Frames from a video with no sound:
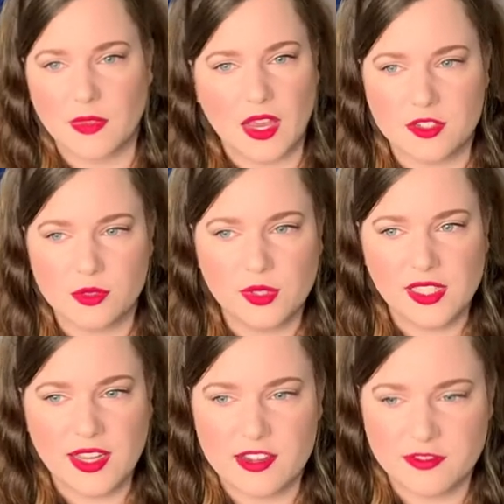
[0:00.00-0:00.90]
I don't
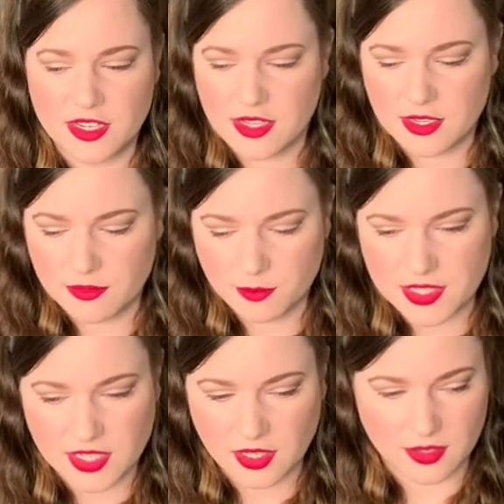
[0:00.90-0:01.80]
really have any
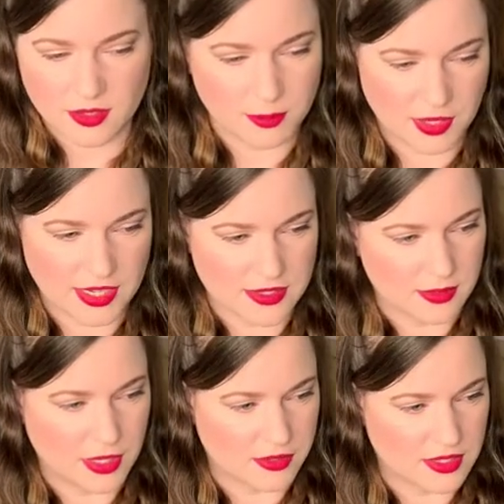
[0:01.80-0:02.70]
particular complaints
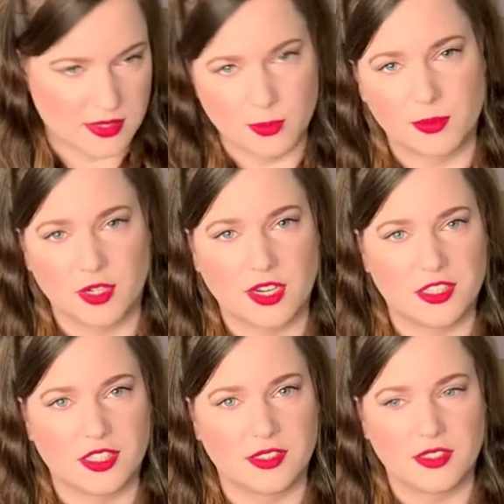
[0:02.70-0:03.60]
about the Zimmer
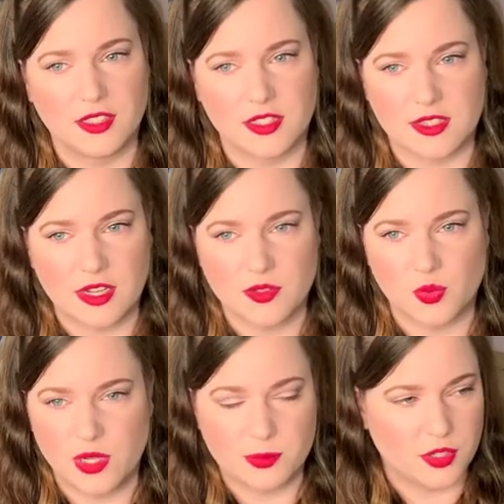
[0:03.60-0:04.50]
Percussion. It sounds
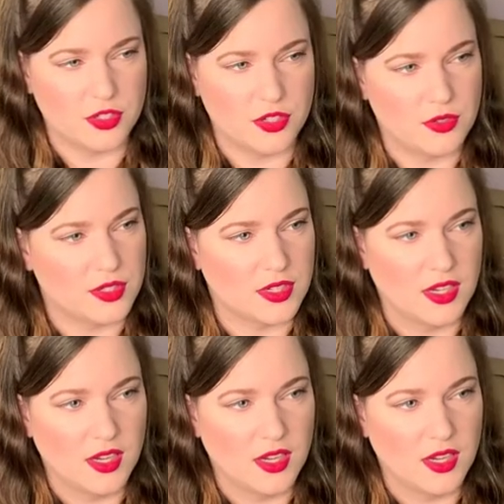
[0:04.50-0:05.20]
well produced.